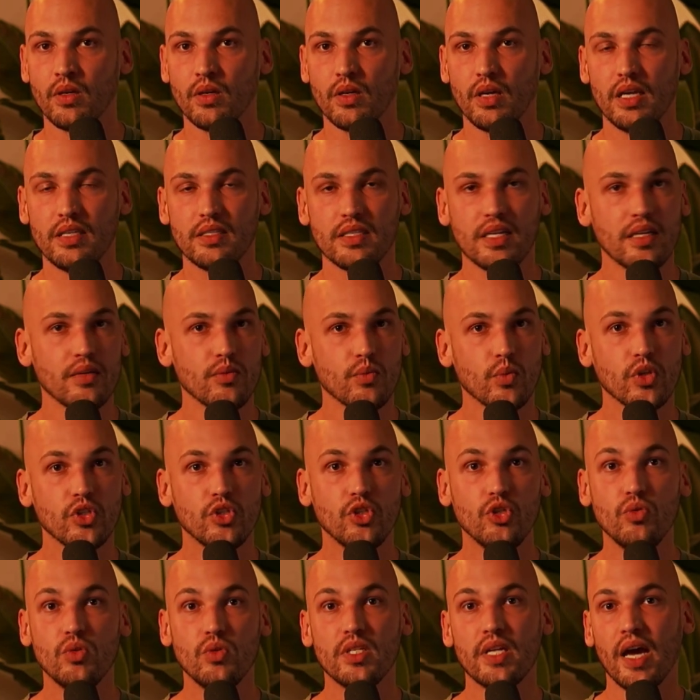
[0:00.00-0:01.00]
It's not what
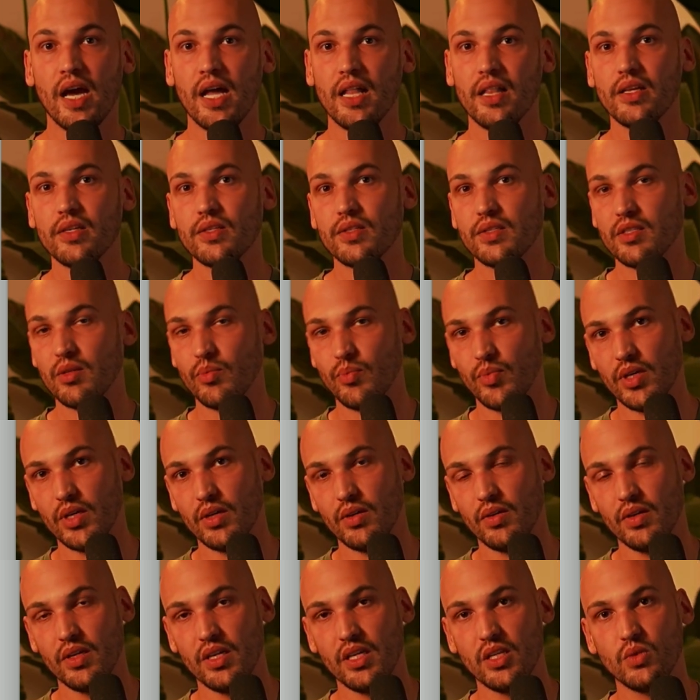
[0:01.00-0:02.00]
you tell us to
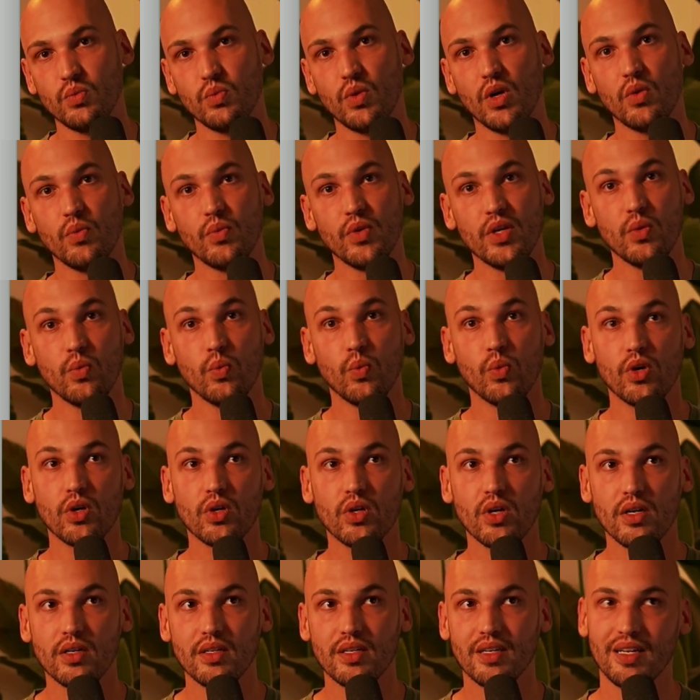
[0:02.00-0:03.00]
build. It's what we
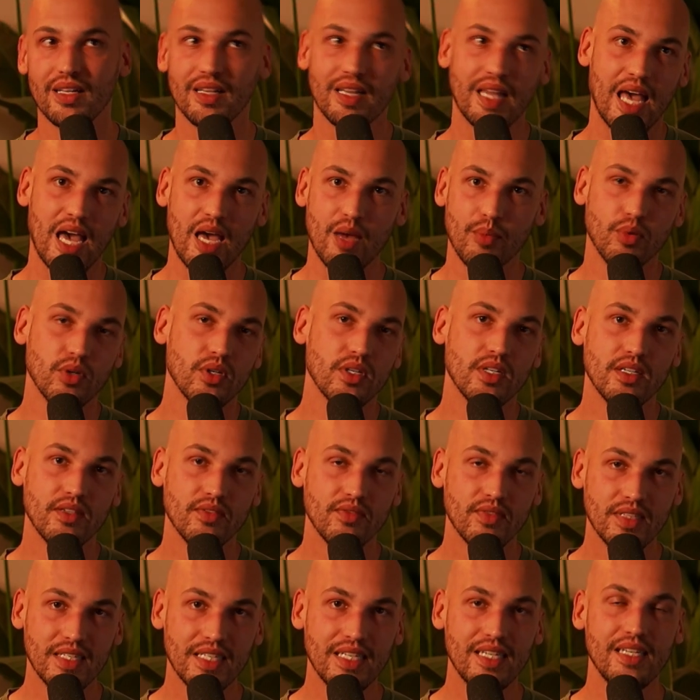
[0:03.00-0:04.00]
work on
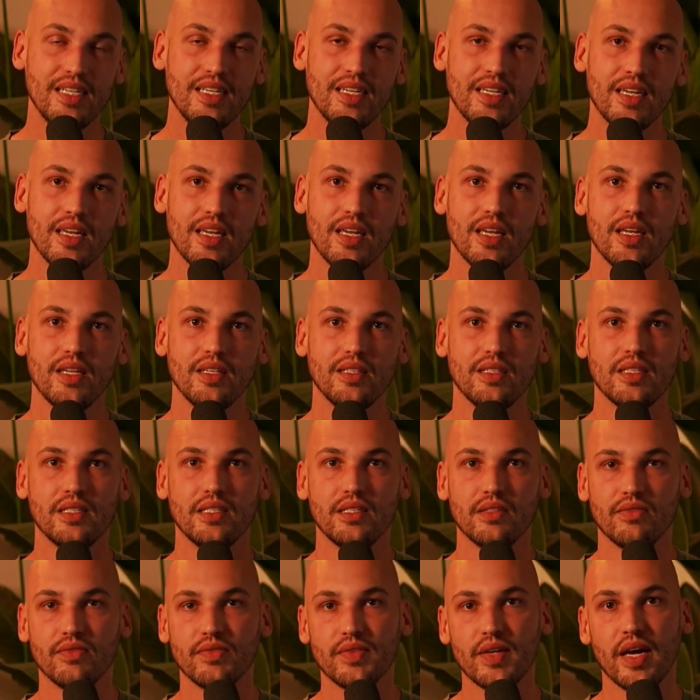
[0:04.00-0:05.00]
collaboratively to
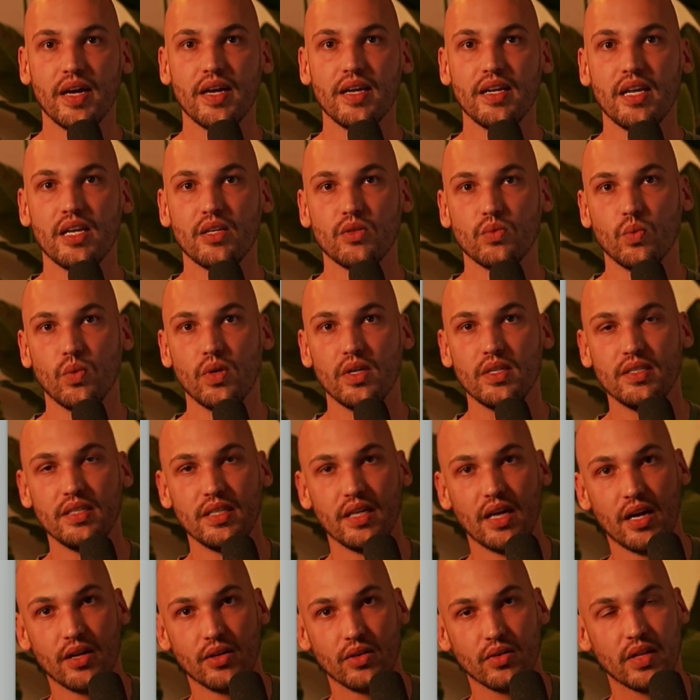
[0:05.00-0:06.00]
define as what is the
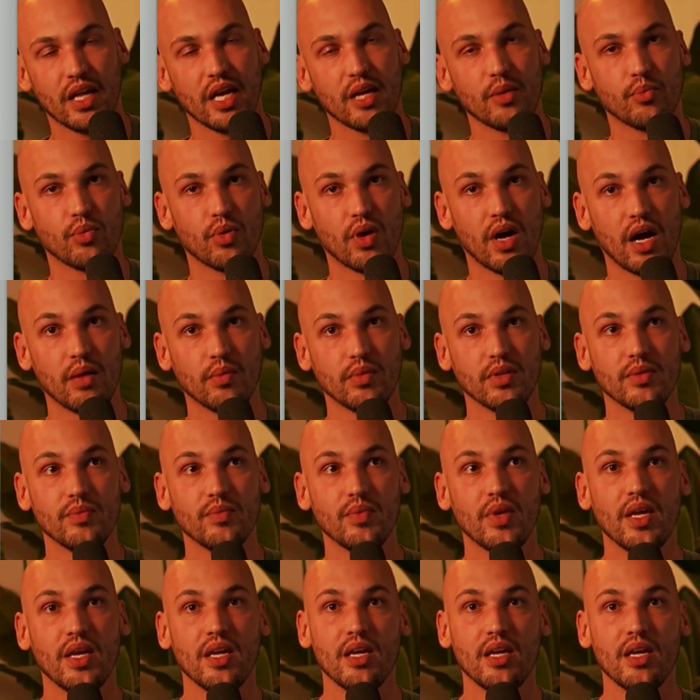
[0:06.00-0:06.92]
underlying problem.